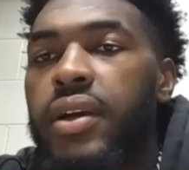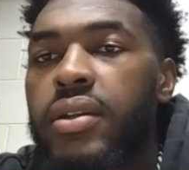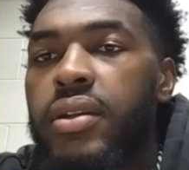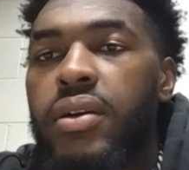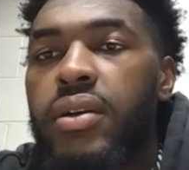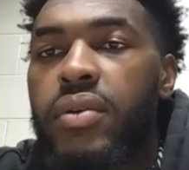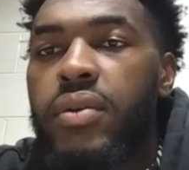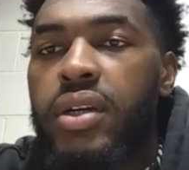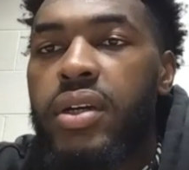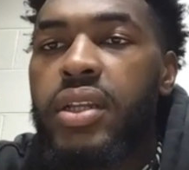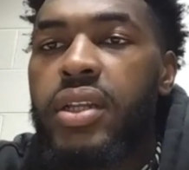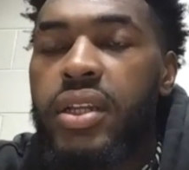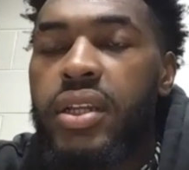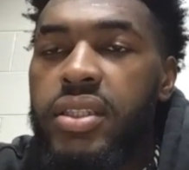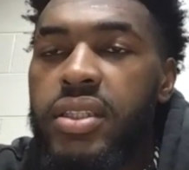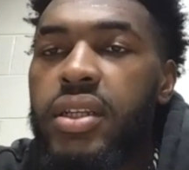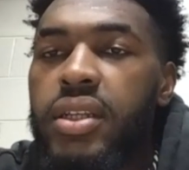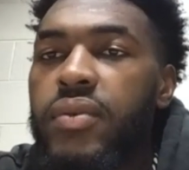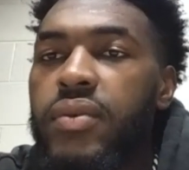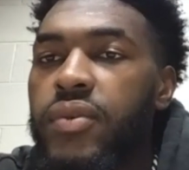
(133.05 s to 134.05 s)
You know,
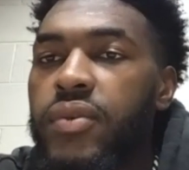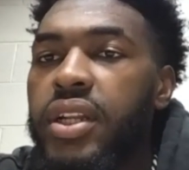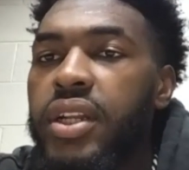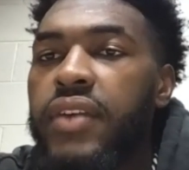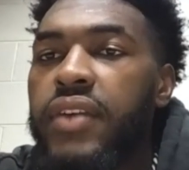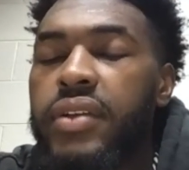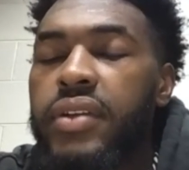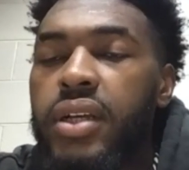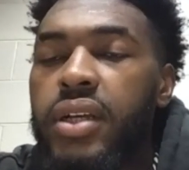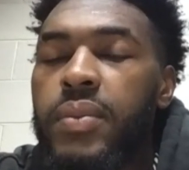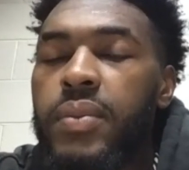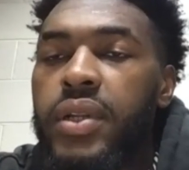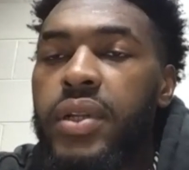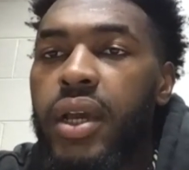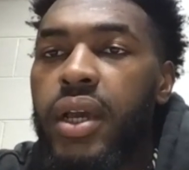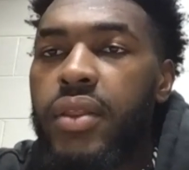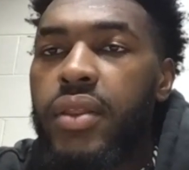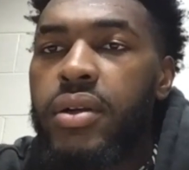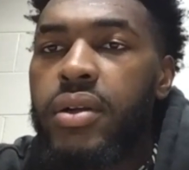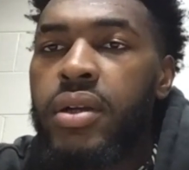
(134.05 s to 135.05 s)
we're definitely coming
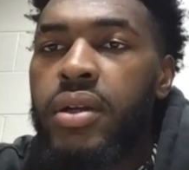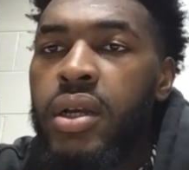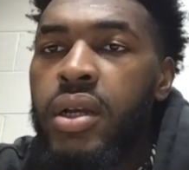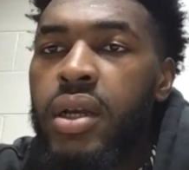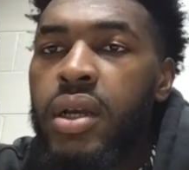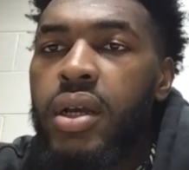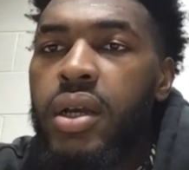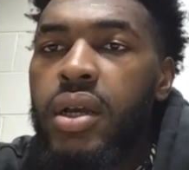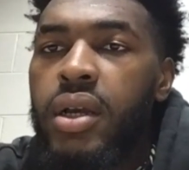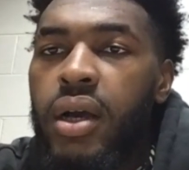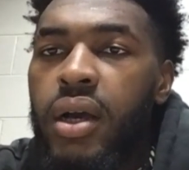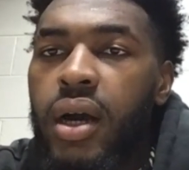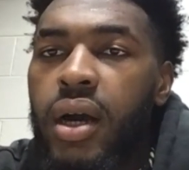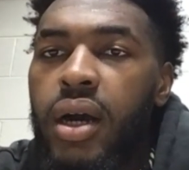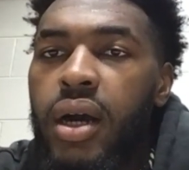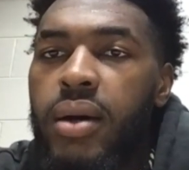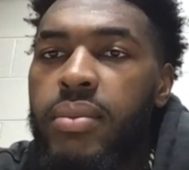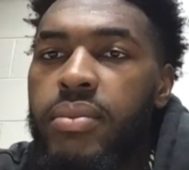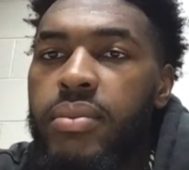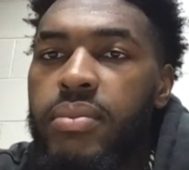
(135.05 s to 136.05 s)
together.
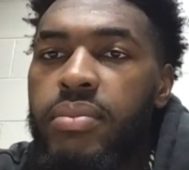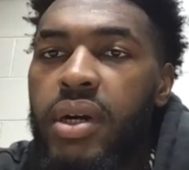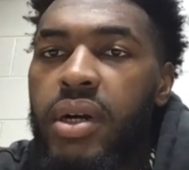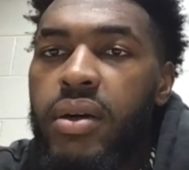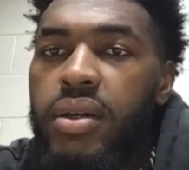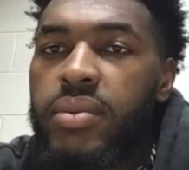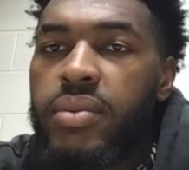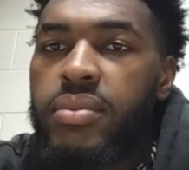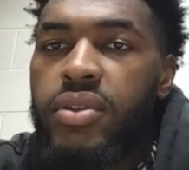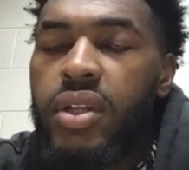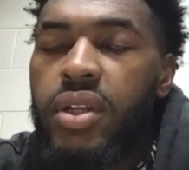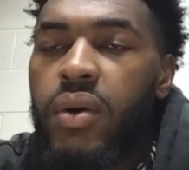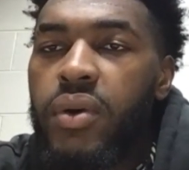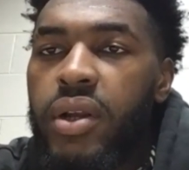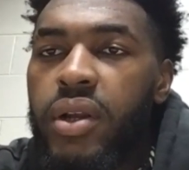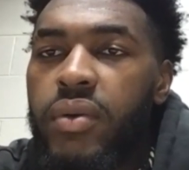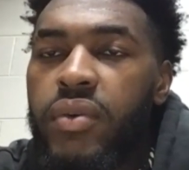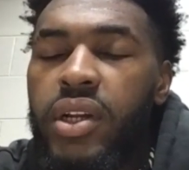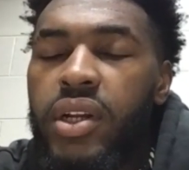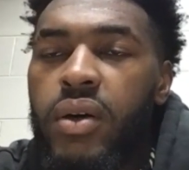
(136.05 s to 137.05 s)
You know,
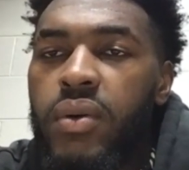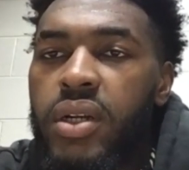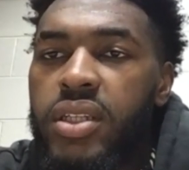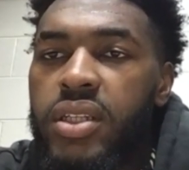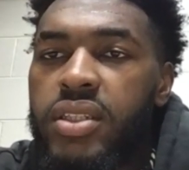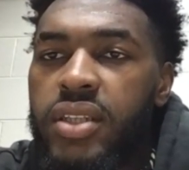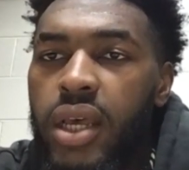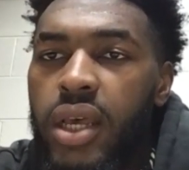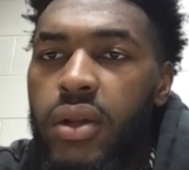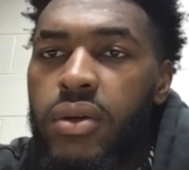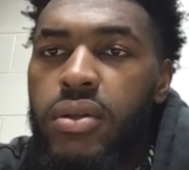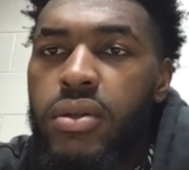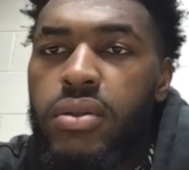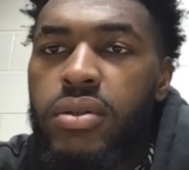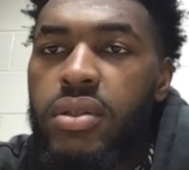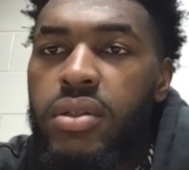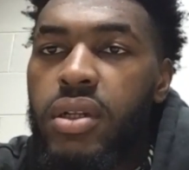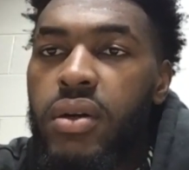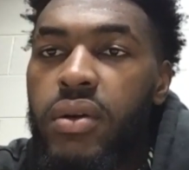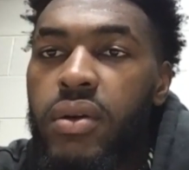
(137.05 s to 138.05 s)
we don't want to settle.
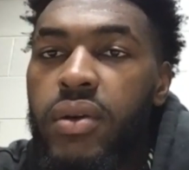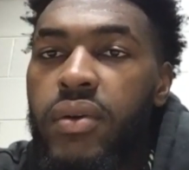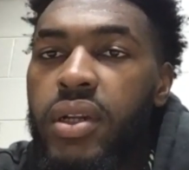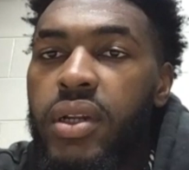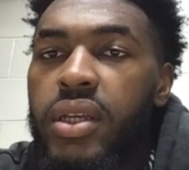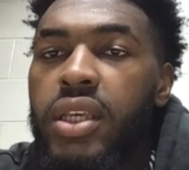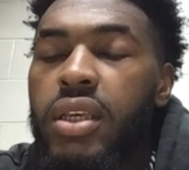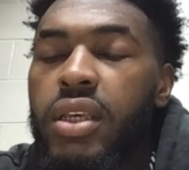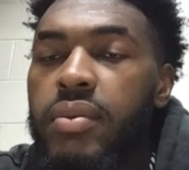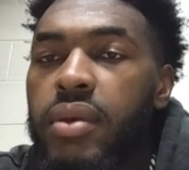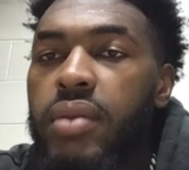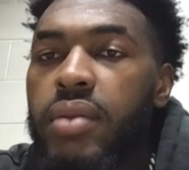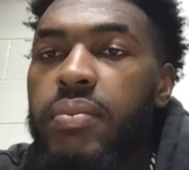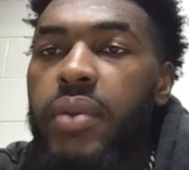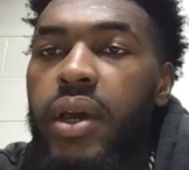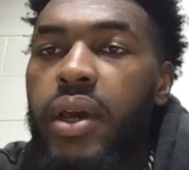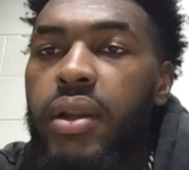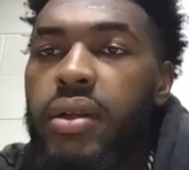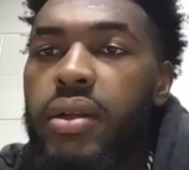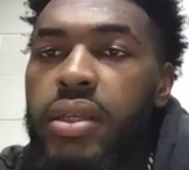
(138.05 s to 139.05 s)
You know, we want to keep getting
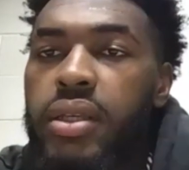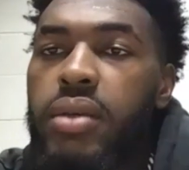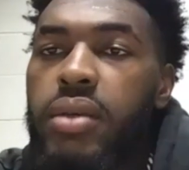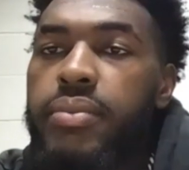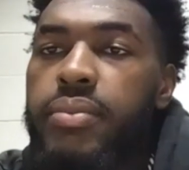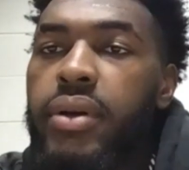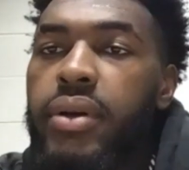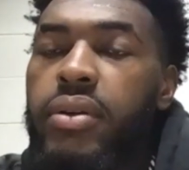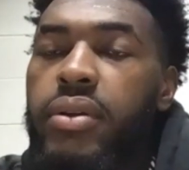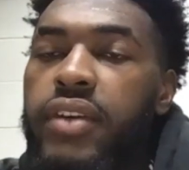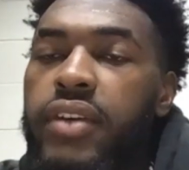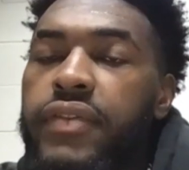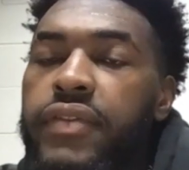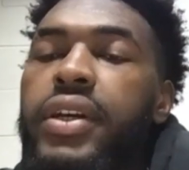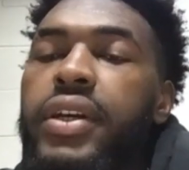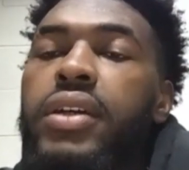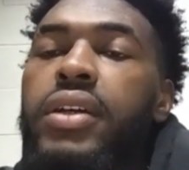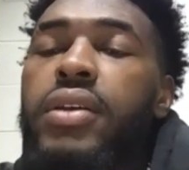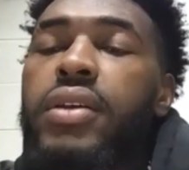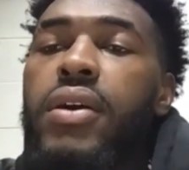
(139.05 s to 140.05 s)
better, keep building every
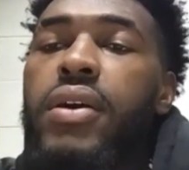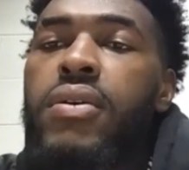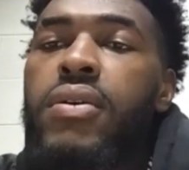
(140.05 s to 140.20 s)
day. So.